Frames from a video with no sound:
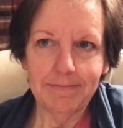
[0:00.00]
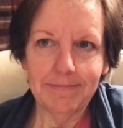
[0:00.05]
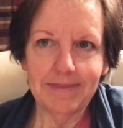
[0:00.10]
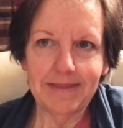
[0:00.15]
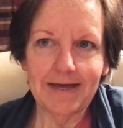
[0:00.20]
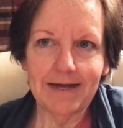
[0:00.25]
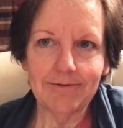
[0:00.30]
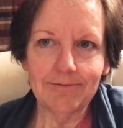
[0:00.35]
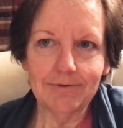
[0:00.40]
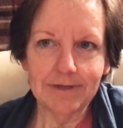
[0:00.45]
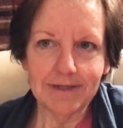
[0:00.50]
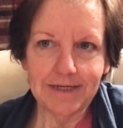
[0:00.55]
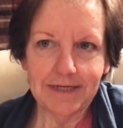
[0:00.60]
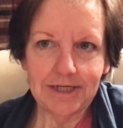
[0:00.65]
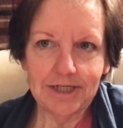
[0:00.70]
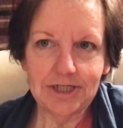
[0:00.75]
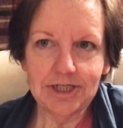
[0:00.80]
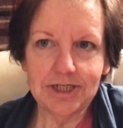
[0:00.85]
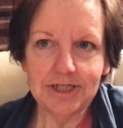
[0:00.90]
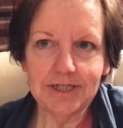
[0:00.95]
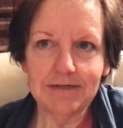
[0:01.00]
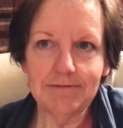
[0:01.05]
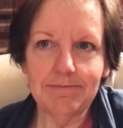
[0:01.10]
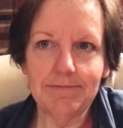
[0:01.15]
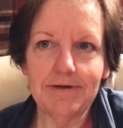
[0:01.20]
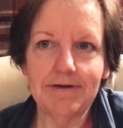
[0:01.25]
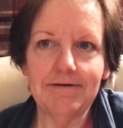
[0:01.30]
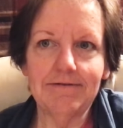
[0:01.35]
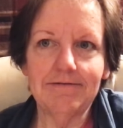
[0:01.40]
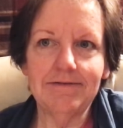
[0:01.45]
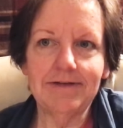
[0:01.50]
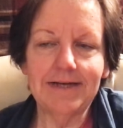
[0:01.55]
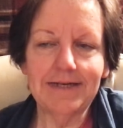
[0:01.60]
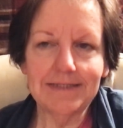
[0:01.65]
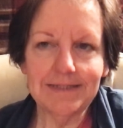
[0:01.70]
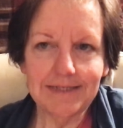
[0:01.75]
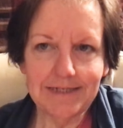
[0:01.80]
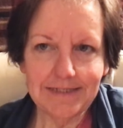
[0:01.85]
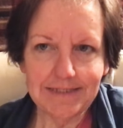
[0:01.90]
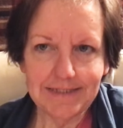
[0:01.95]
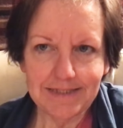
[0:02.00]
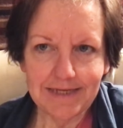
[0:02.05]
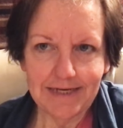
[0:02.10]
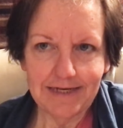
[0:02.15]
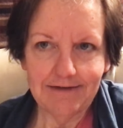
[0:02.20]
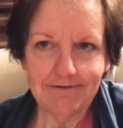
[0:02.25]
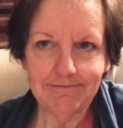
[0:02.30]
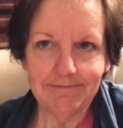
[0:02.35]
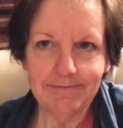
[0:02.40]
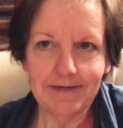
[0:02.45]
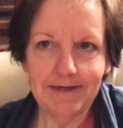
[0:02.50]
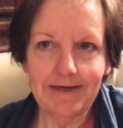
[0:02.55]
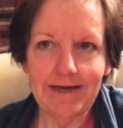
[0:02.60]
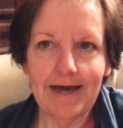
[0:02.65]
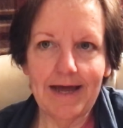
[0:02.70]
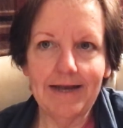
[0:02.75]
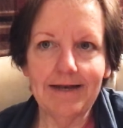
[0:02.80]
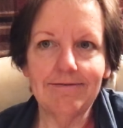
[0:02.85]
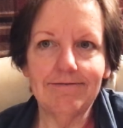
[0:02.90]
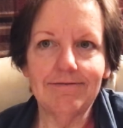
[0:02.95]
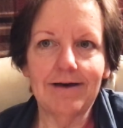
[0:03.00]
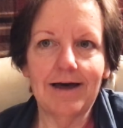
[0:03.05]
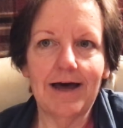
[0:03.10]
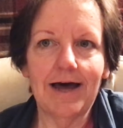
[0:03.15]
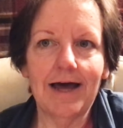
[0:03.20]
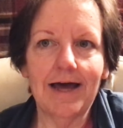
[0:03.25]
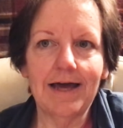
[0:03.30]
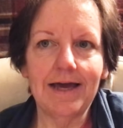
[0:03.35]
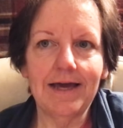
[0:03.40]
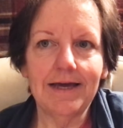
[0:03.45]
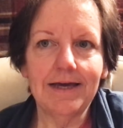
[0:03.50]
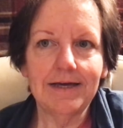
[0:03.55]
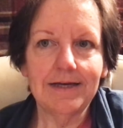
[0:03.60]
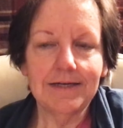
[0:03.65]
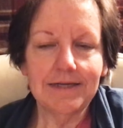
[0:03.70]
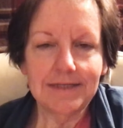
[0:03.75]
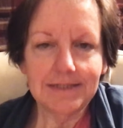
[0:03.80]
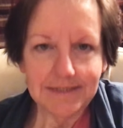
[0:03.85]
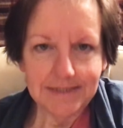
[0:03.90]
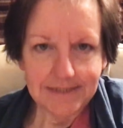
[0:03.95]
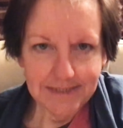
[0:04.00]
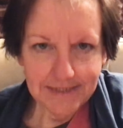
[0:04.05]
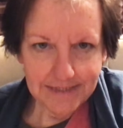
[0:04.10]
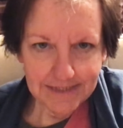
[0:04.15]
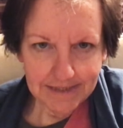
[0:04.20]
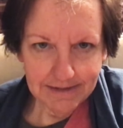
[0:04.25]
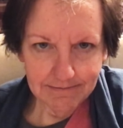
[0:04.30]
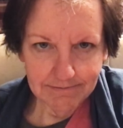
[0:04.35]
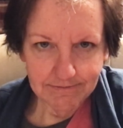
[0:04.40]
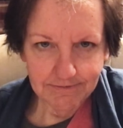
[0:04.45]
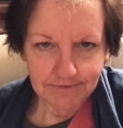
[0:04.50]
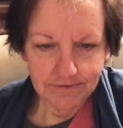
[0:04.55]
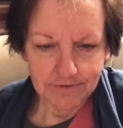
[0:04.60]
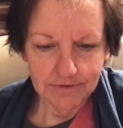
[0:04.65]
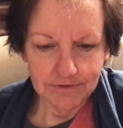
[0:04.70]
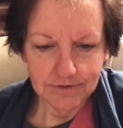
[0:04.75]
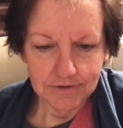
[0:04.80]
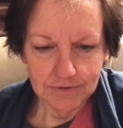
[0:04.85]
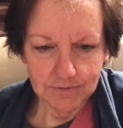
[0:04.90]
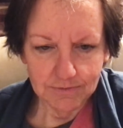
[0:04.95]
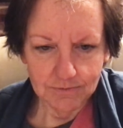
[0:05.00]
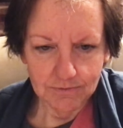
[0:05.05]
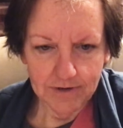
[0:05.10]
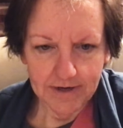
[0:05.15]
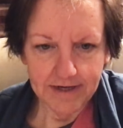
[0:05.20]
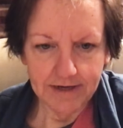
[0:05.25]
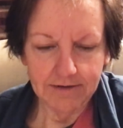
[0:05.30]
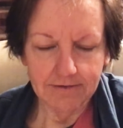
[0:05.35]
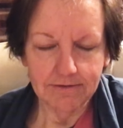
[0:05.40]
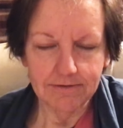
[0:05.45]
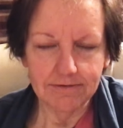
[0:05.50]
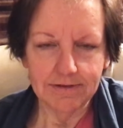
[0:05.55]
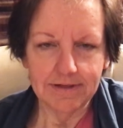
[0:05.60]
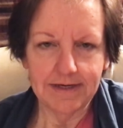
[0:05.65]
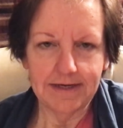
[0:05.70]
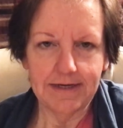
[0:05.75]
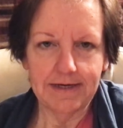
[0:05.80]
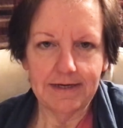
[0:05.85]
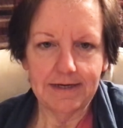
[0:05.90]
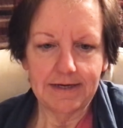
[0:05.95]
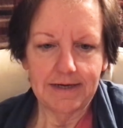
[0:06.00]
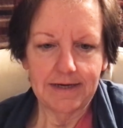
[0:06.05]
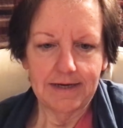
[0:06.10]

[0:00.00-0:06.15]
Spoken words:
that relationship of, yes, he saved me, and if I seek him first regularly,